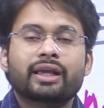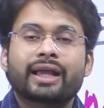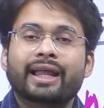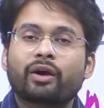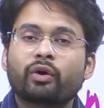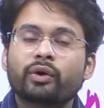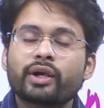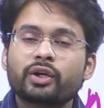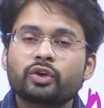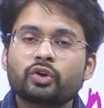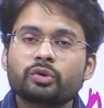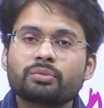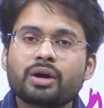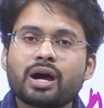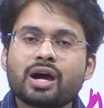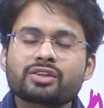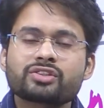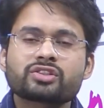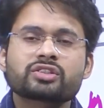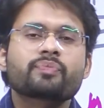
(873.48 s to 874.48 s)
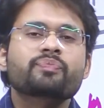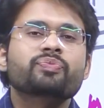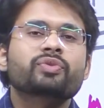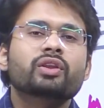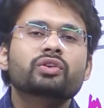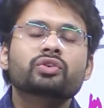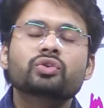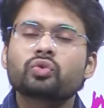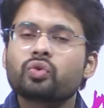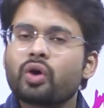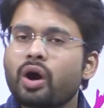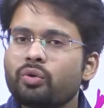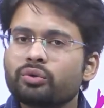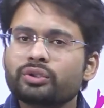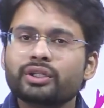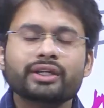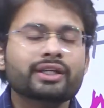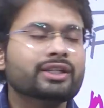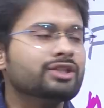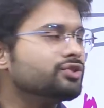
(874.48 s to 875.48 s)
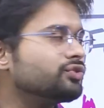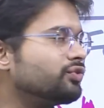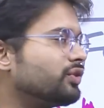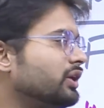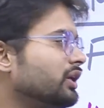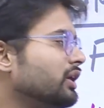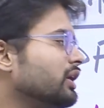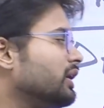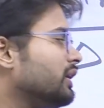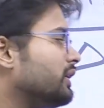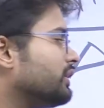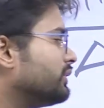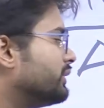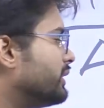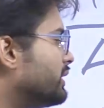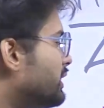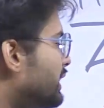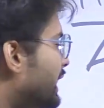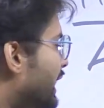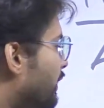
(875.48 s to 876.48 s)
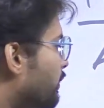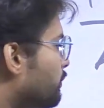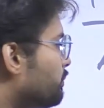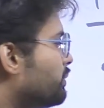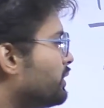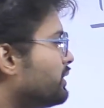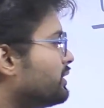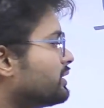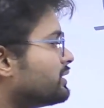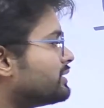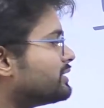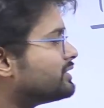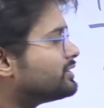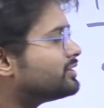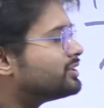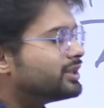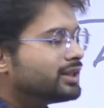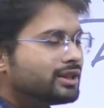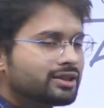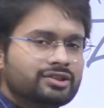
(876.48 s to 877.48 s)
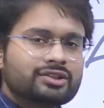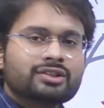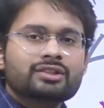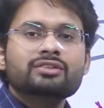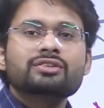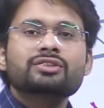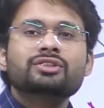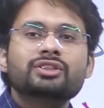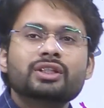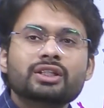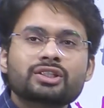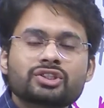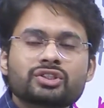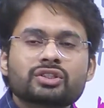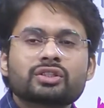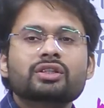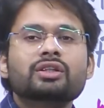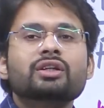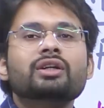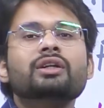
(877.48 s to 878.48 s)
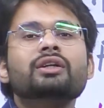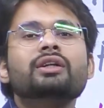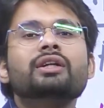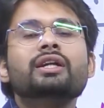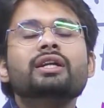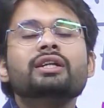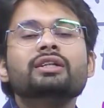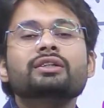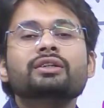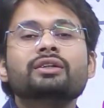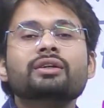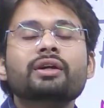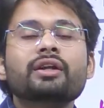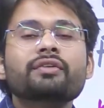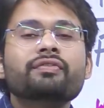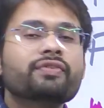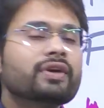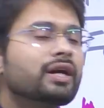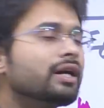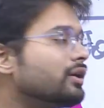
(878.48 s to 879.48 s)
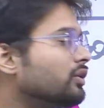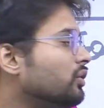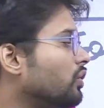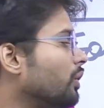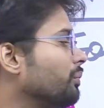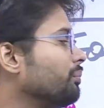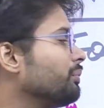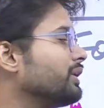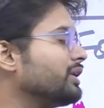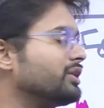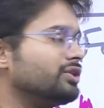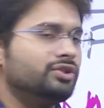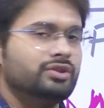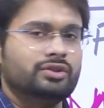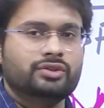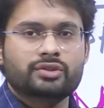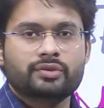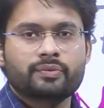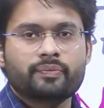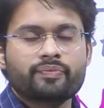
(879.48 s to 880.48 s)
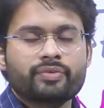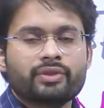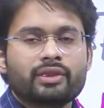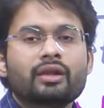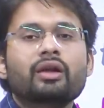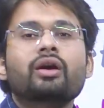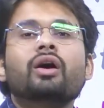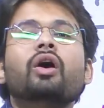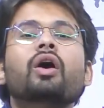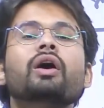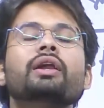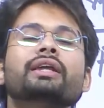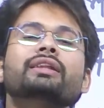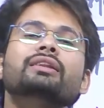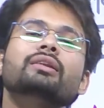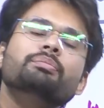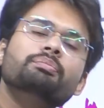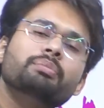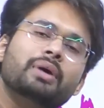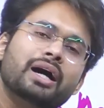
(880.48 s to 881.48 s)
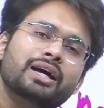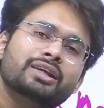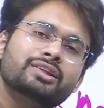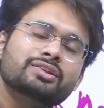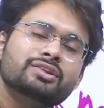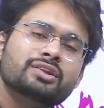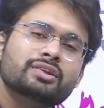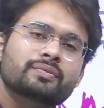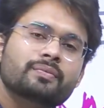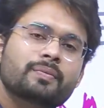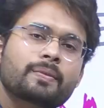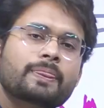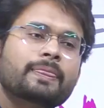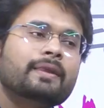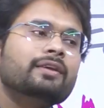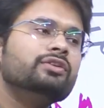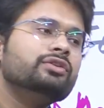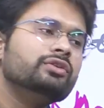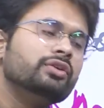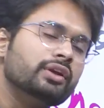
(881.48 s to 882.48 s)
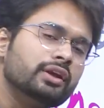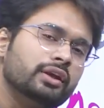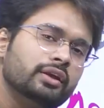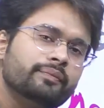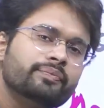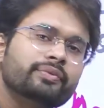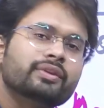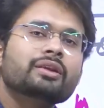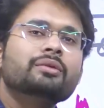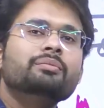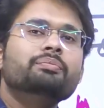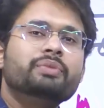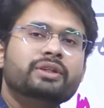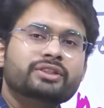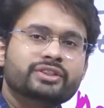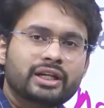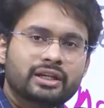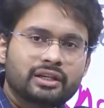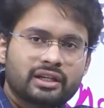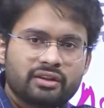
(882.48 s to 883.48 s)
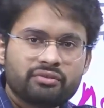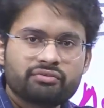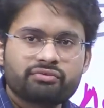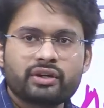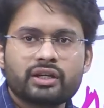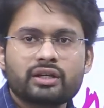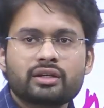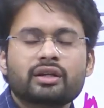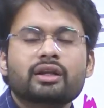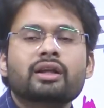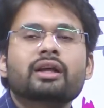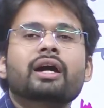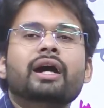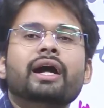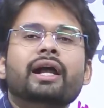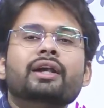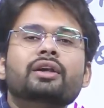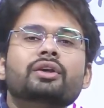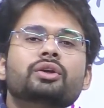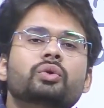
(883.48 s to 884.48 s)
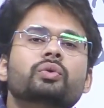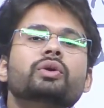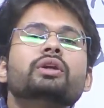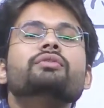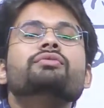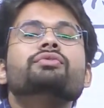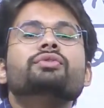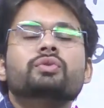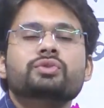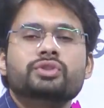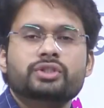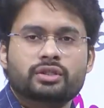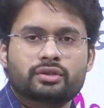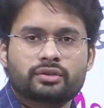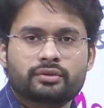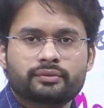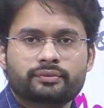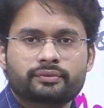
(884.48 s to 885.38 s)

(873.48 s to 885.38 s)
According to Marx, throughout the history, there have been 6 such different combinations, or in the past 3, presently 1 and 2 in future.